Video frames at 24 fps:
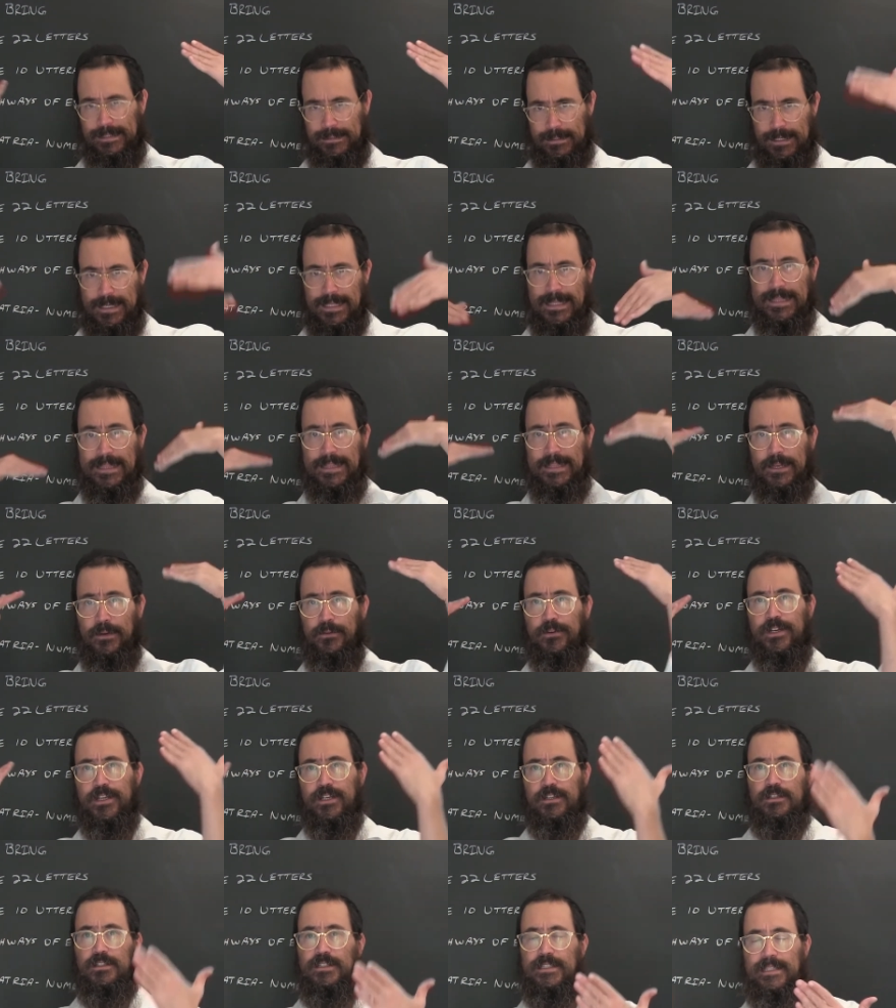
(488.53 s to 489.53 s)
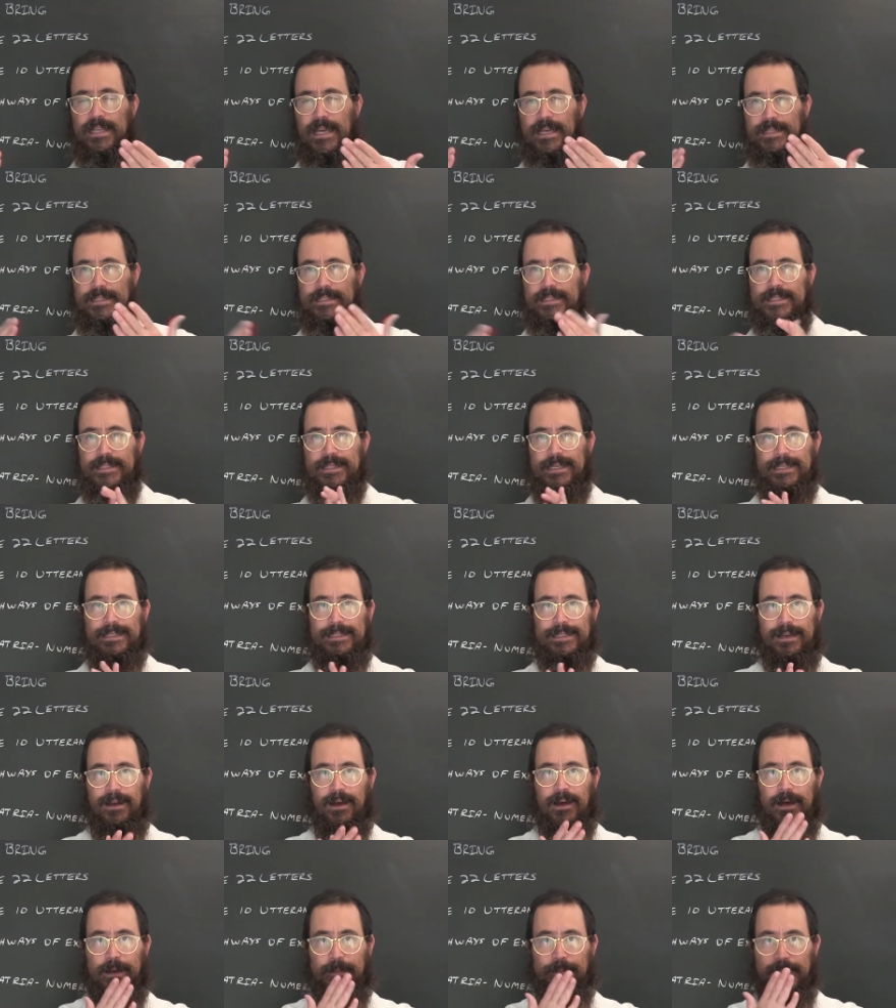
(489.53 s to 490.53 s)
ethereal sense
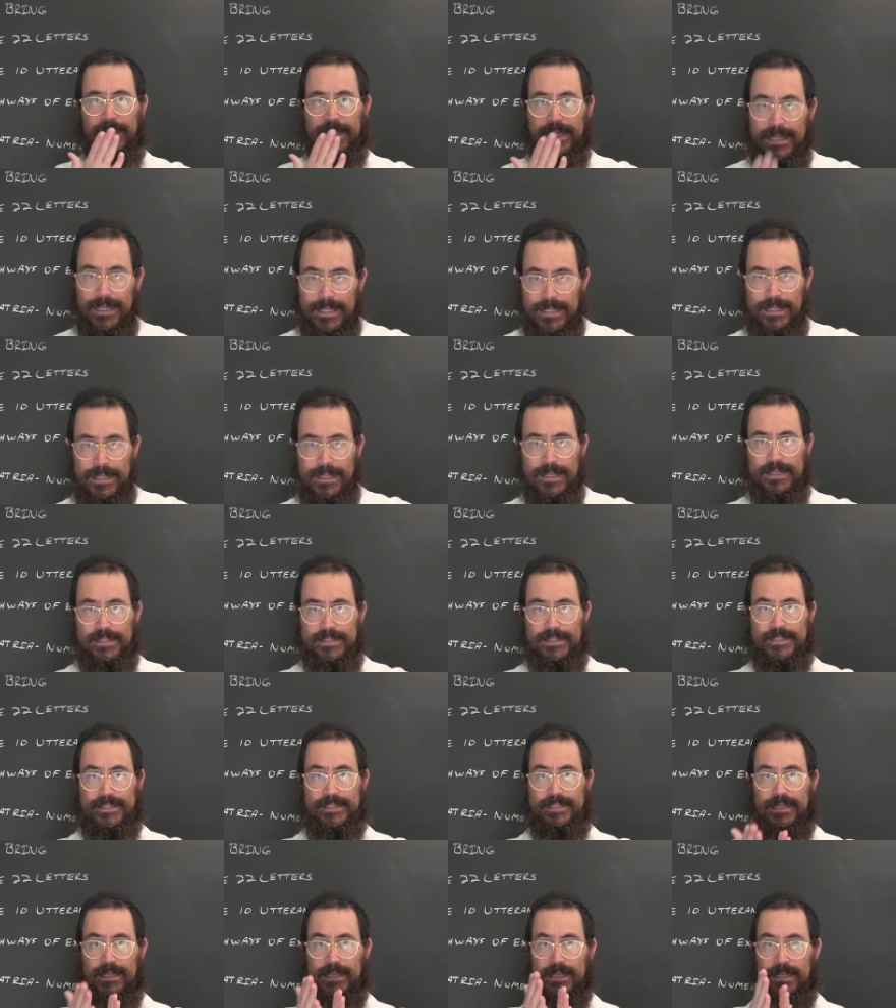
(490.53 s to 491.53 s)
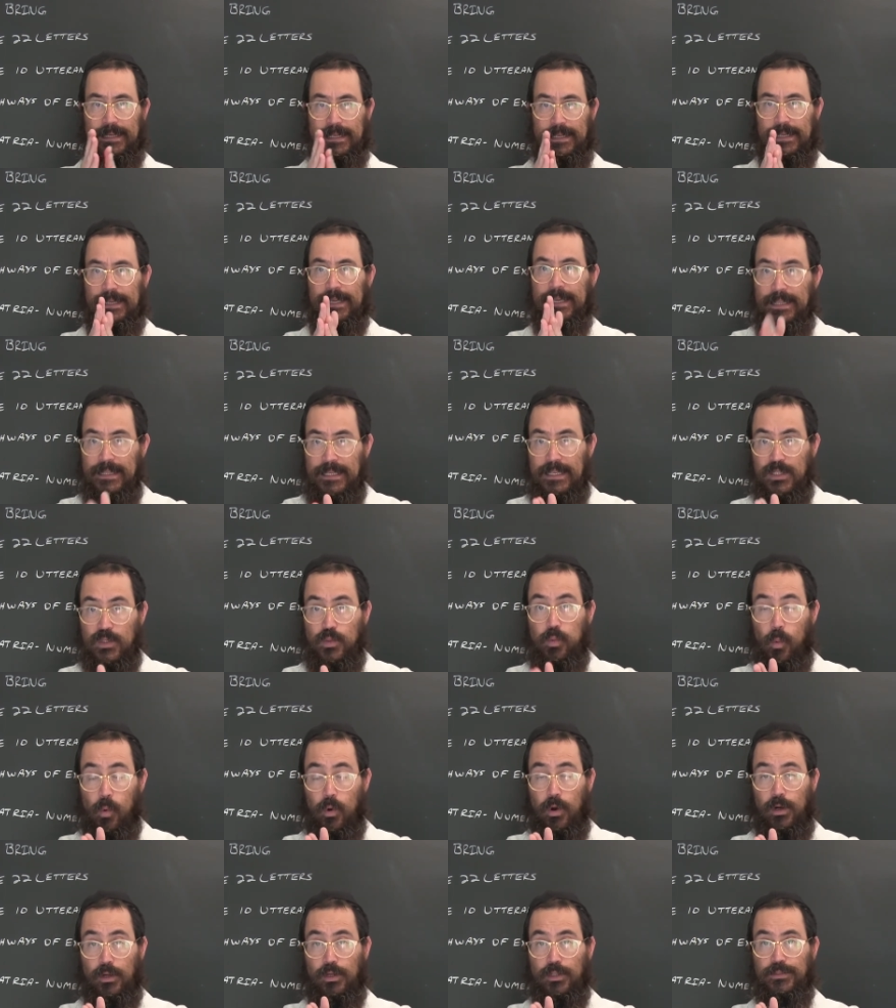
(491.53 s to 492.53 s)
um, in this in this
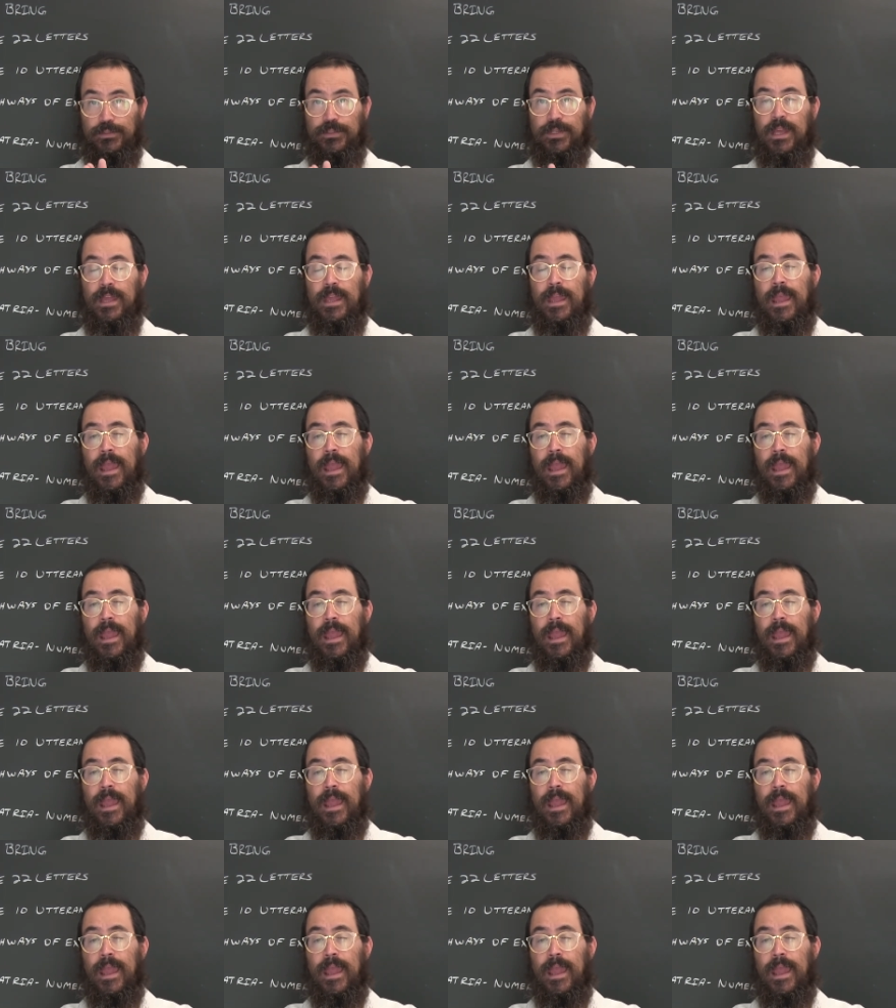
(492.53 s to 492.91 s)
world.